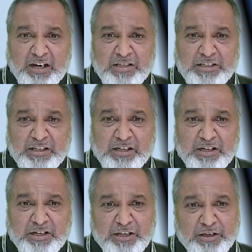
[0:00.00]
Kalsekar
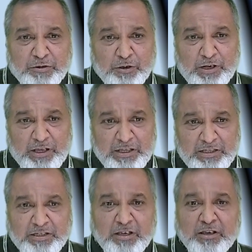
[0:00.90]
Degree College,
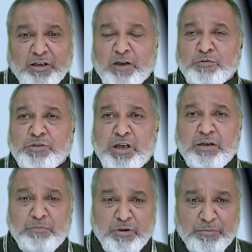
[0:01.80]

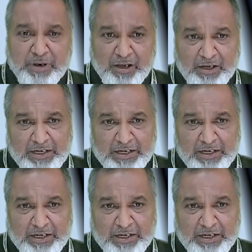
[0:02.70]
Kausa, Mumbai.